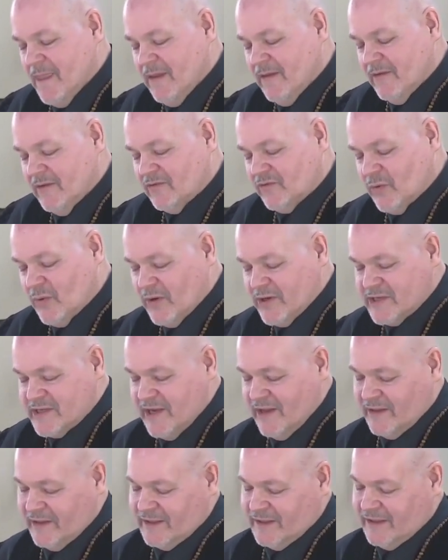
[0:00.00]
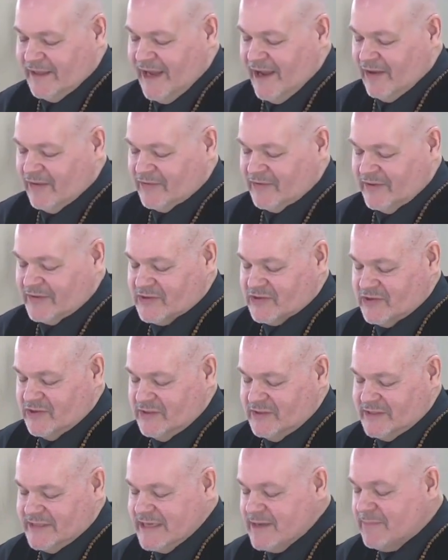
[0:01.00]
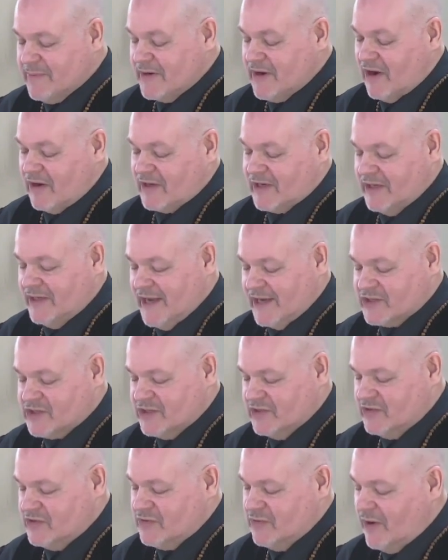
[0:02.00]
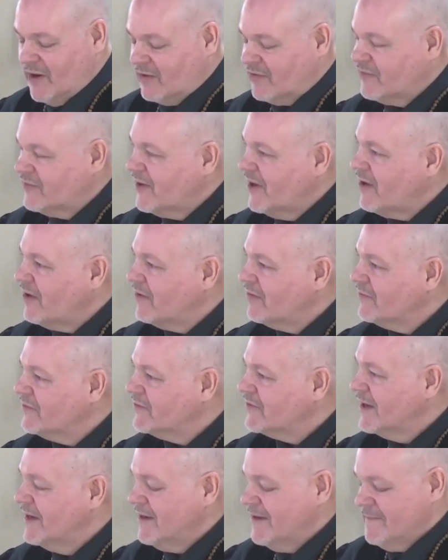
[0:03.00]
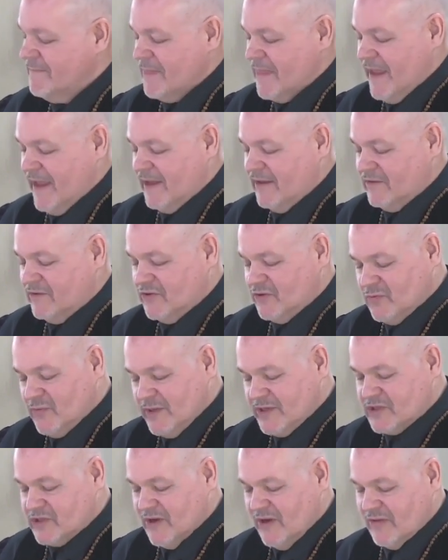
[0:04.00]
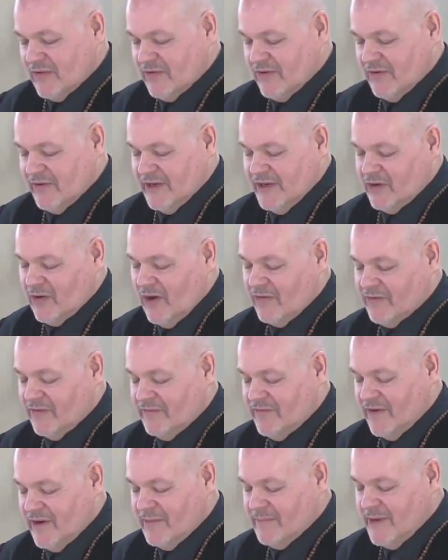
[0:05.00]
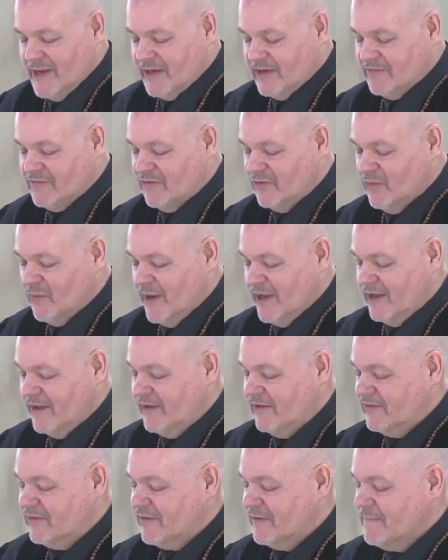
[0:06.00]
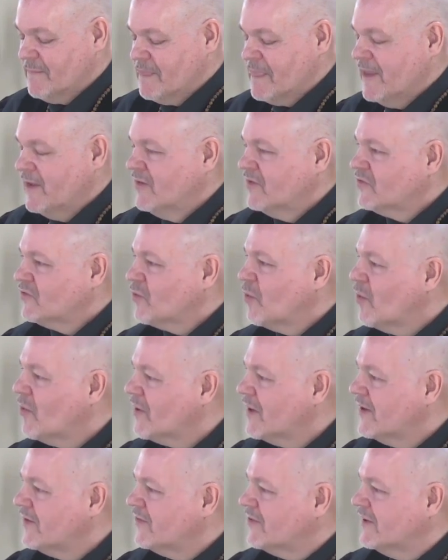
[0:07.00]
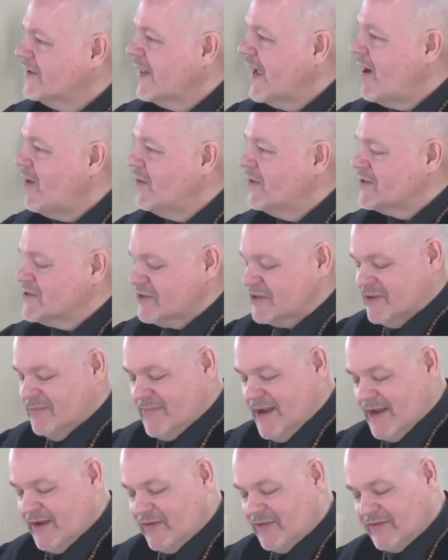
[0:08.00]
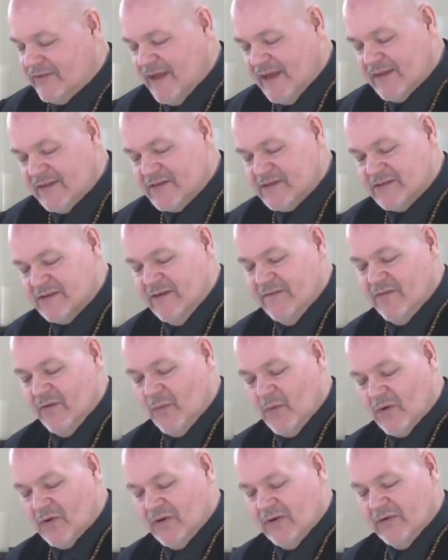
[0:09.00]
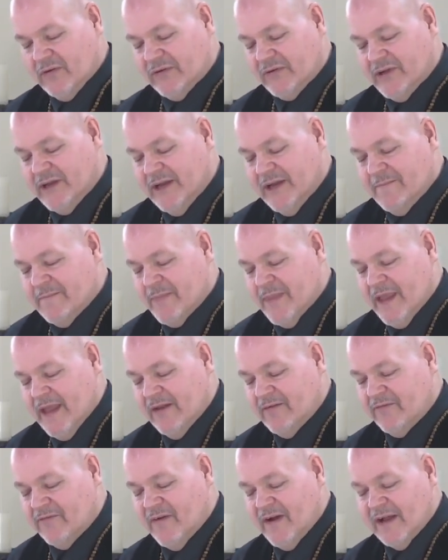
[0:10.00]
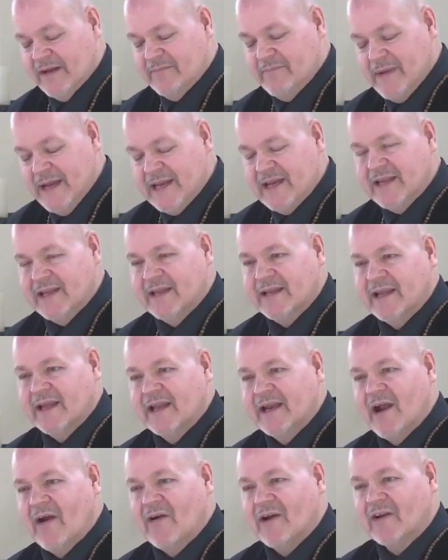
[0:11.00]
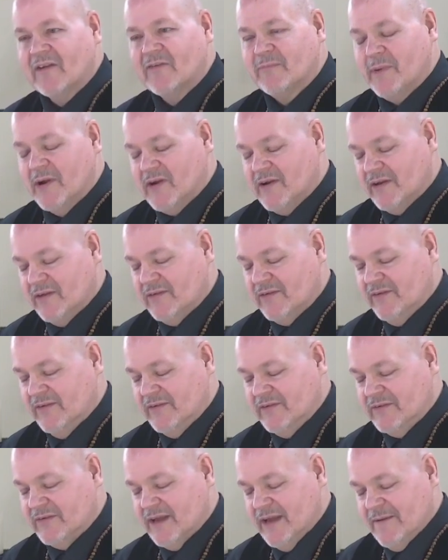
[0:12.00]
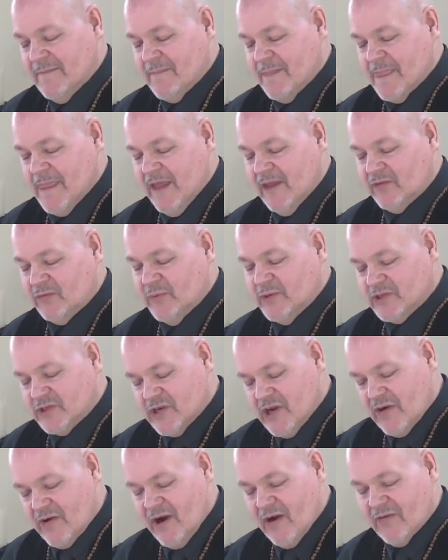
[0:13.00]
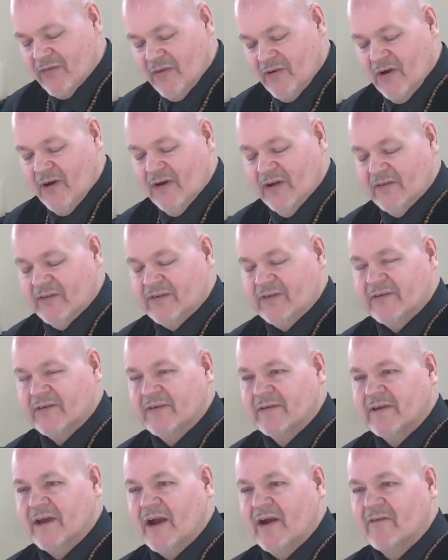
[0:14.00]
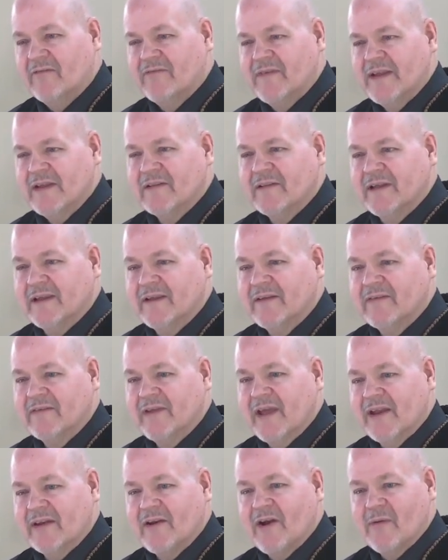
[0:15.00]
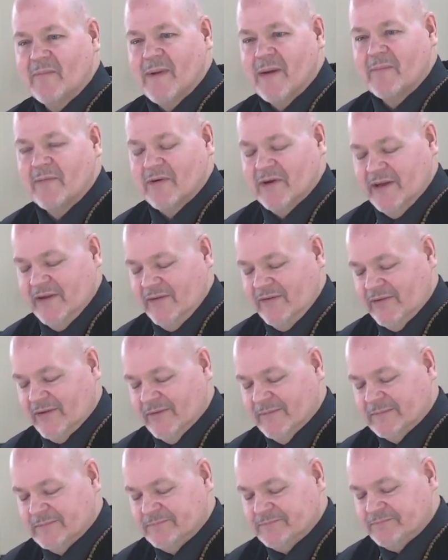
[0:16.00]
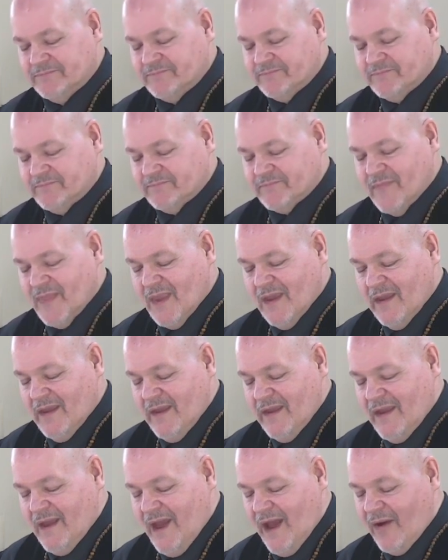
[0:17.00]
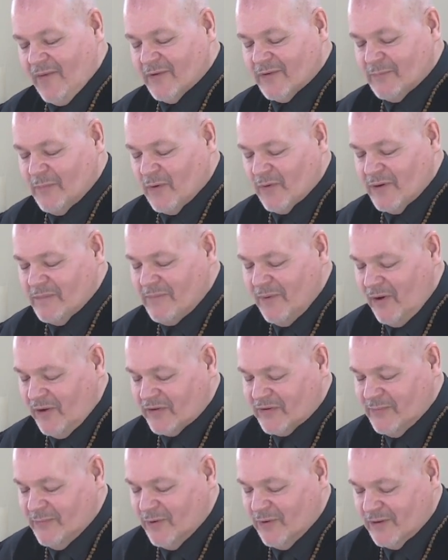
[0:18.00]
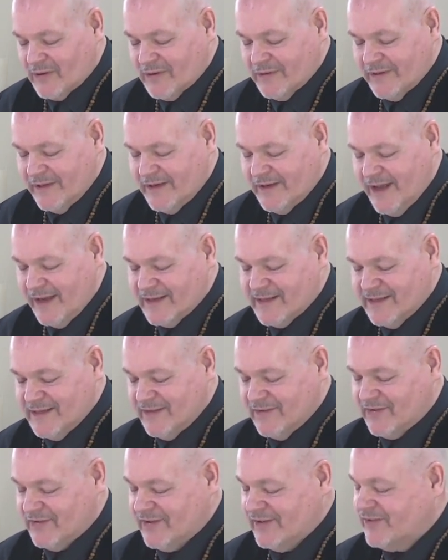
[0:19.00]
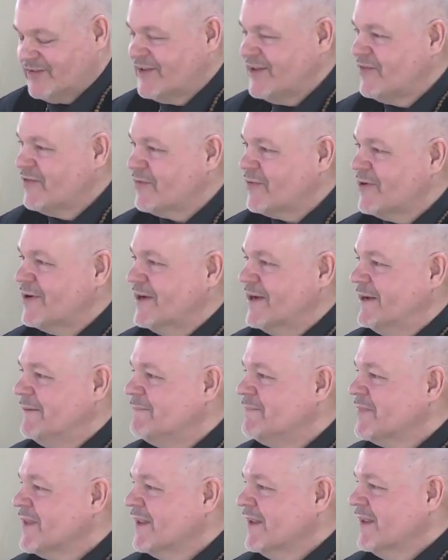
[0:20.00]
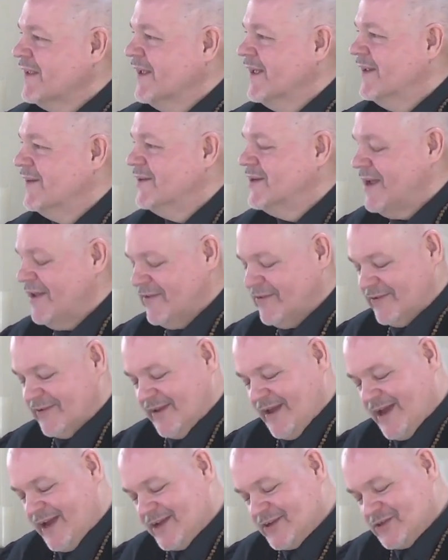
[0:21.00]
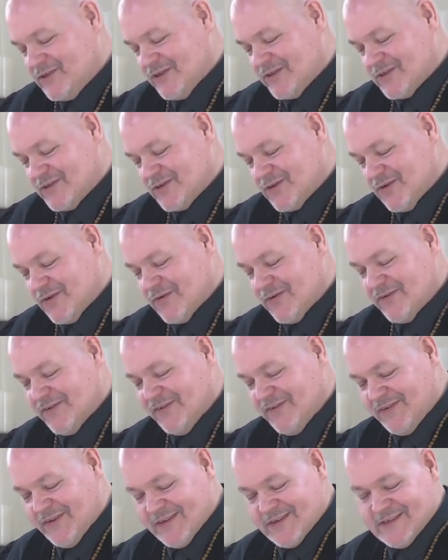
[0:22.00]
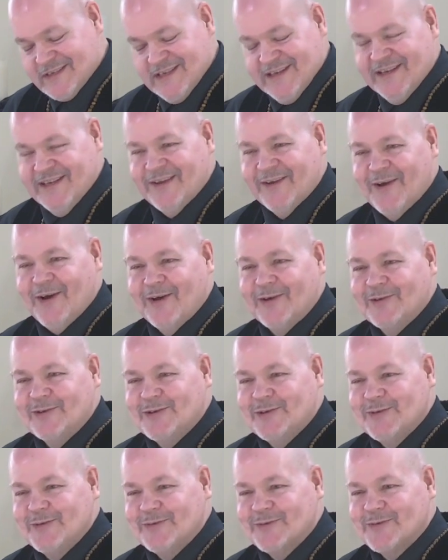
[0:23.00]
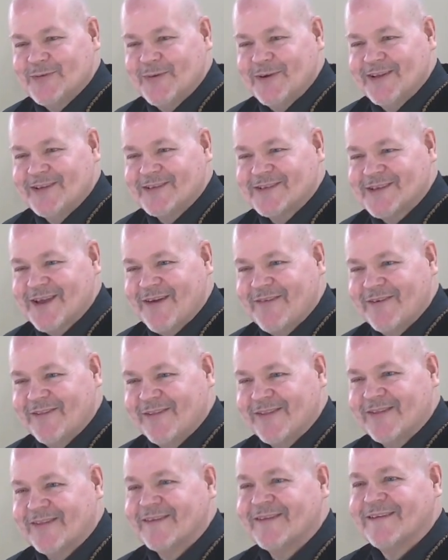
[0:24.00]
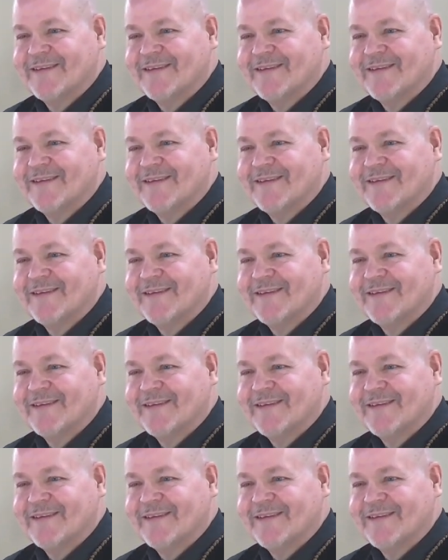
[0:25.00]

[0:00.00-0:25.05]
Storytelling allows us to deepen our connection to ourselves and to each other in often very meaningful ways. Stories allow us to make sense of the world and find meaning in our experiences as we share our thoughts, our feelings, and our memories. I was born in Baltimore in 1963, and yes, I just turned 60 on June 27th.